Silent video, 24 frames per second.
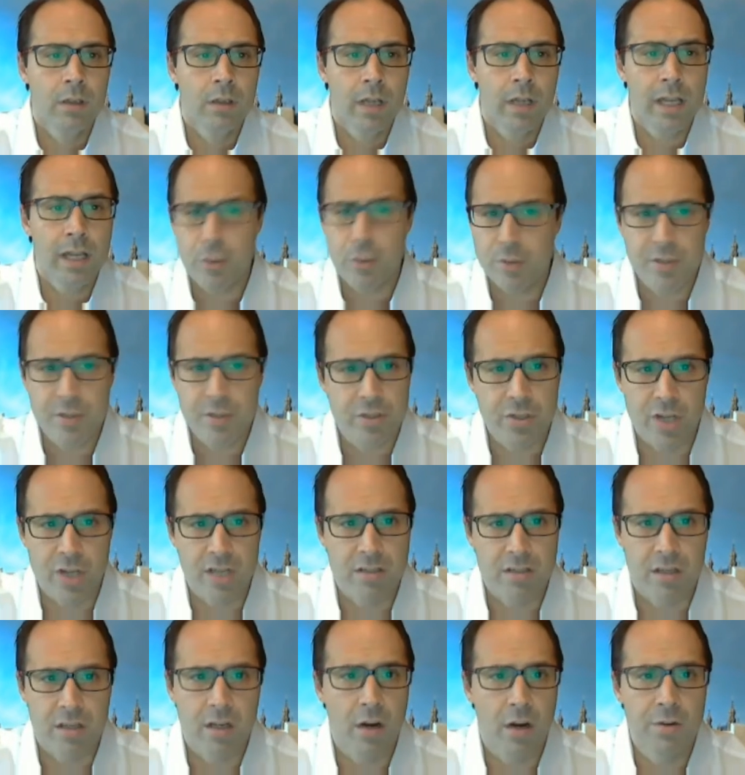History
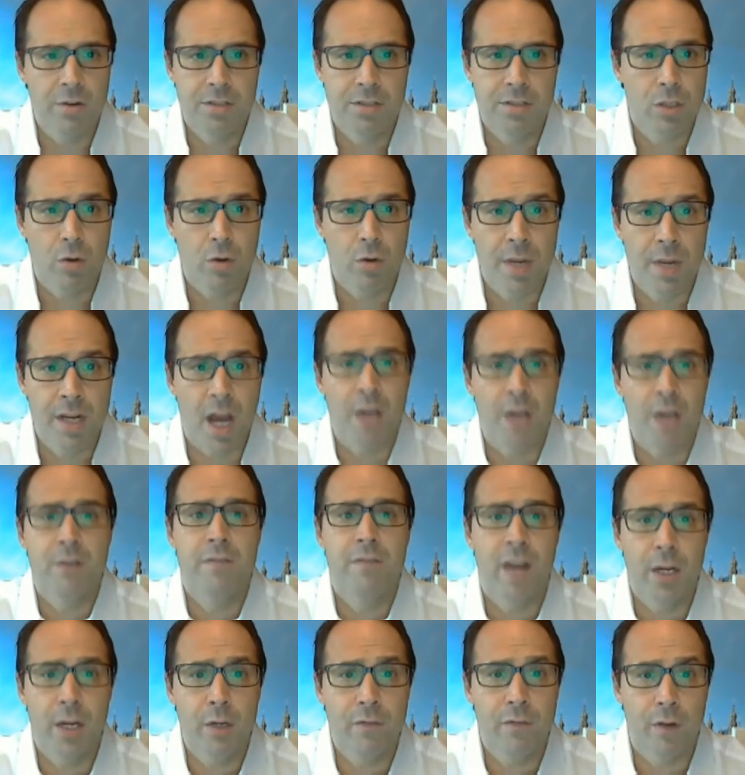suggests that currencies can remain
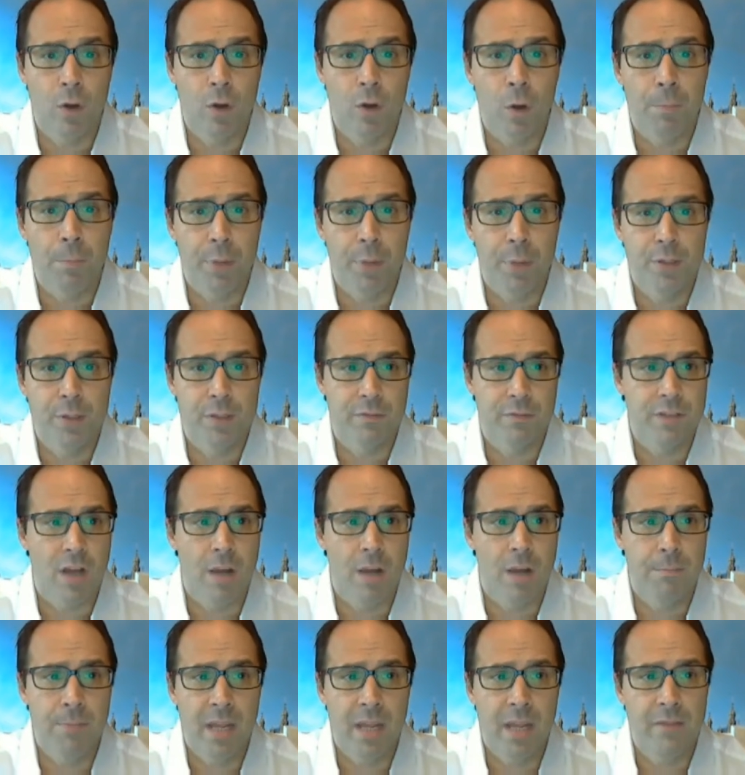undervalued for long periods of
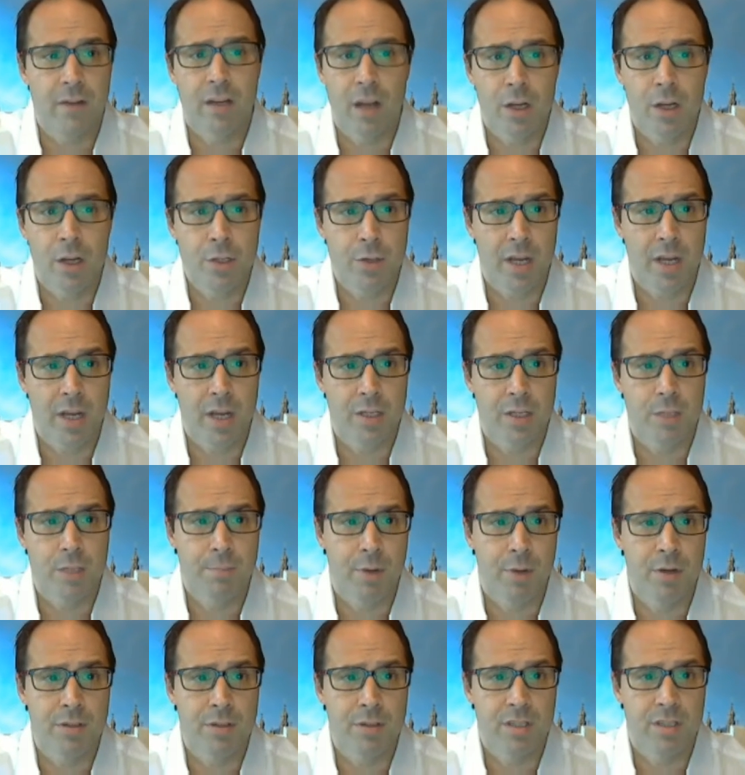time if a country has
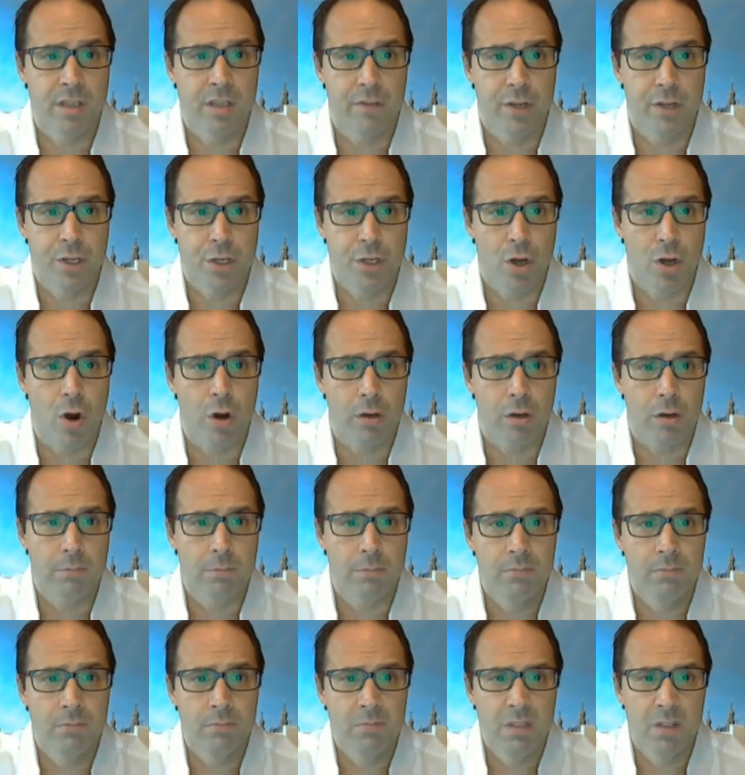experienced a severe shock.
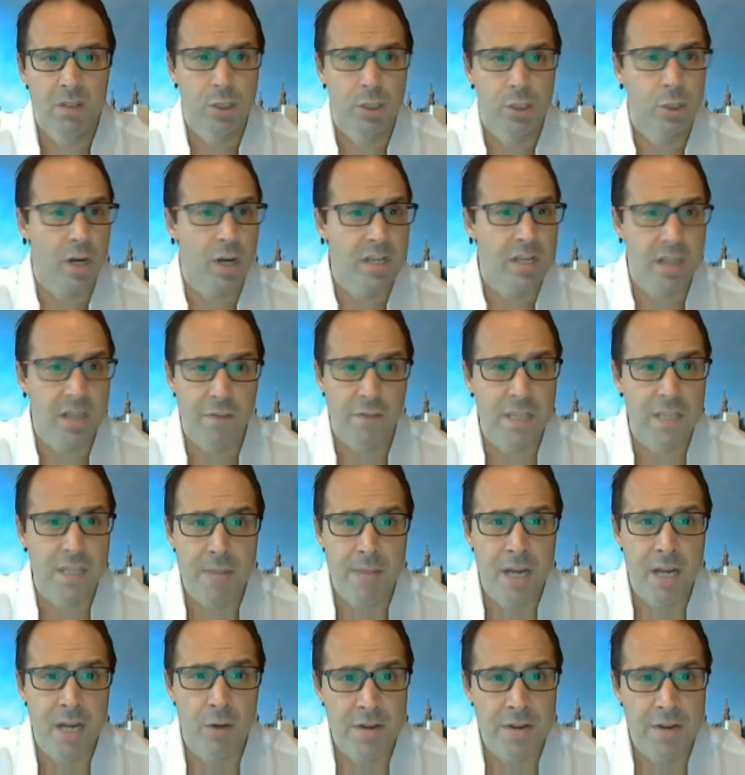The trade deficit
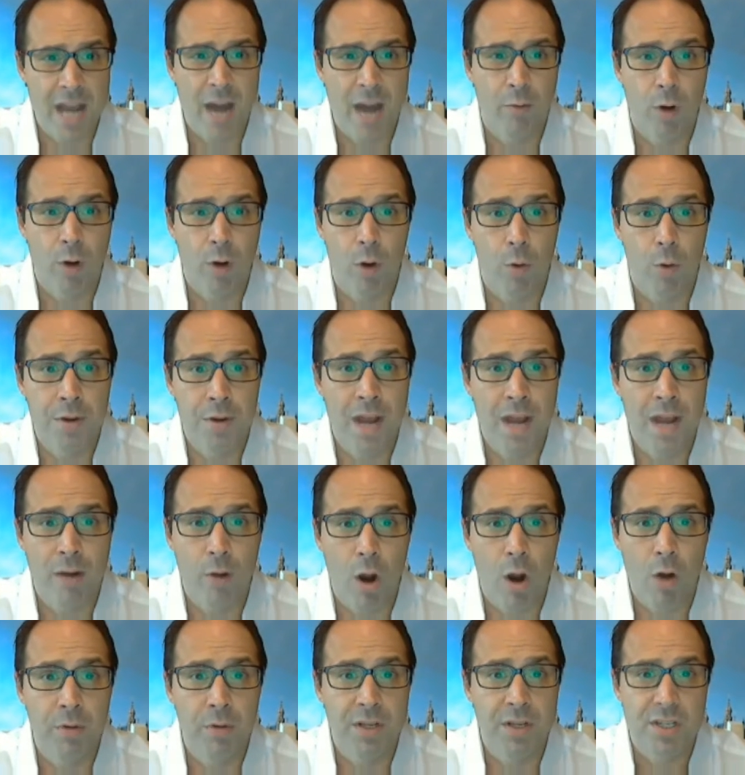may not narrow or
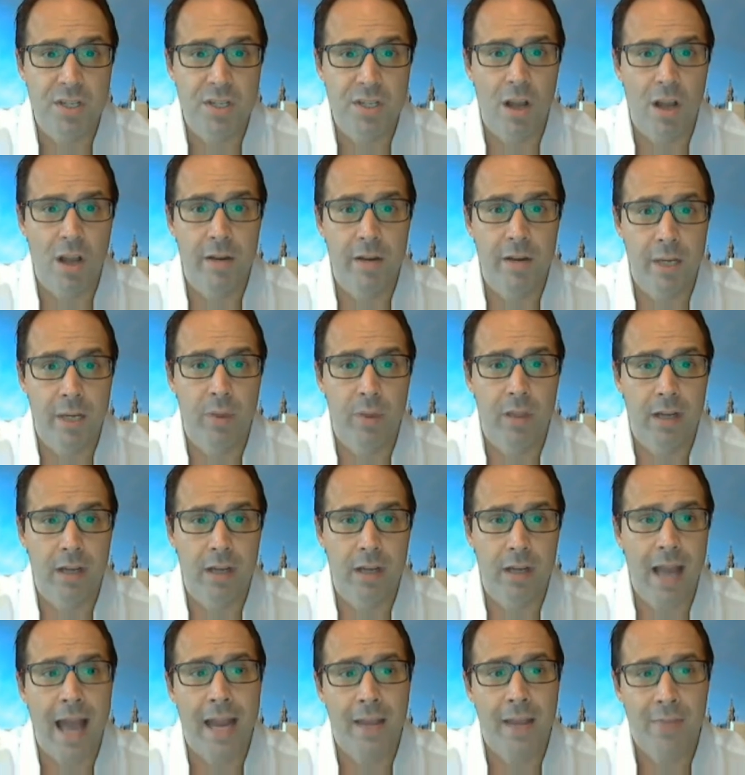narrow only slowly and with a
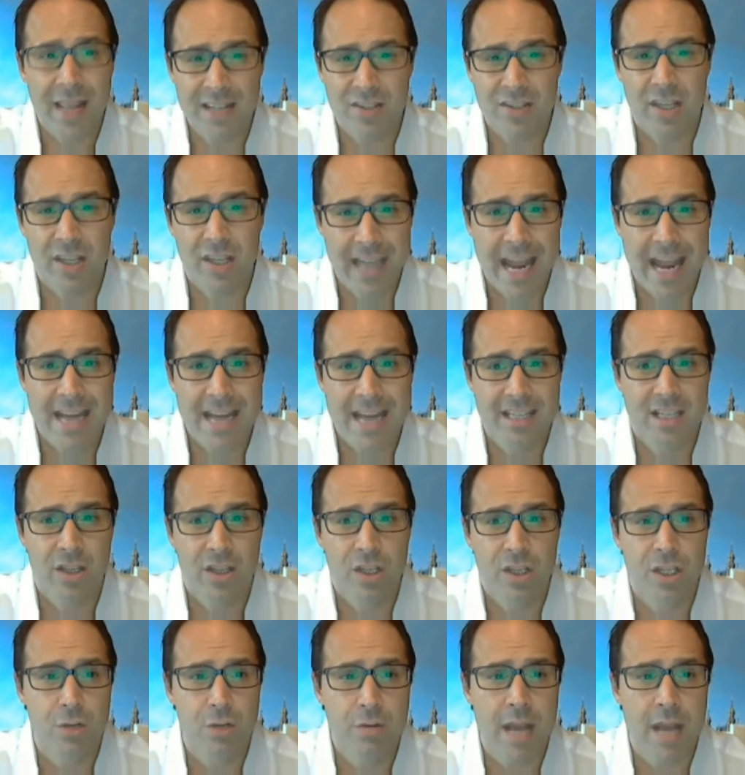lag, and that's the case in
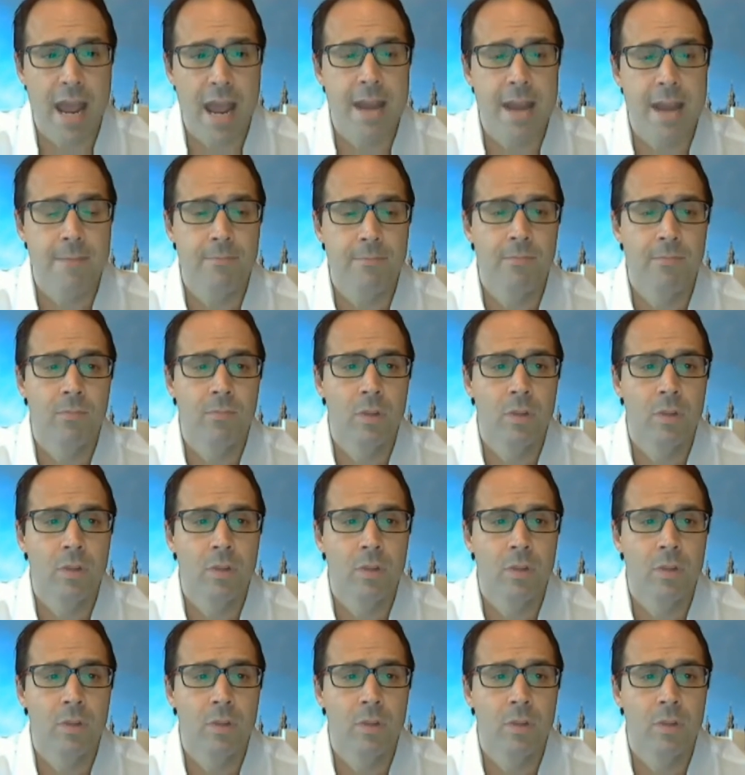the UK.